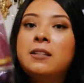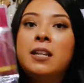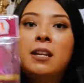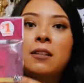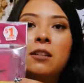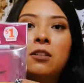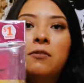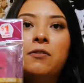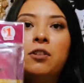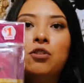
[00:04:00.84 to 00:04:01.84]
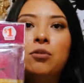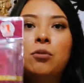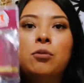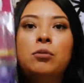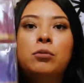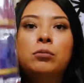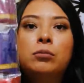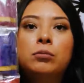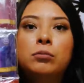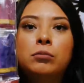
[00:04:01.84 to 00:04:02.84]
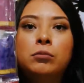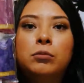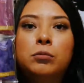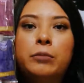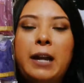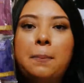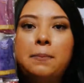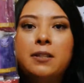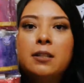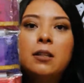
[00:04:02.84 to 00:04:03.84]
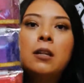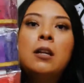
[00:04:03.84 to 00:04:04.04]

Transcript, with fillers: 10 individual wrapped.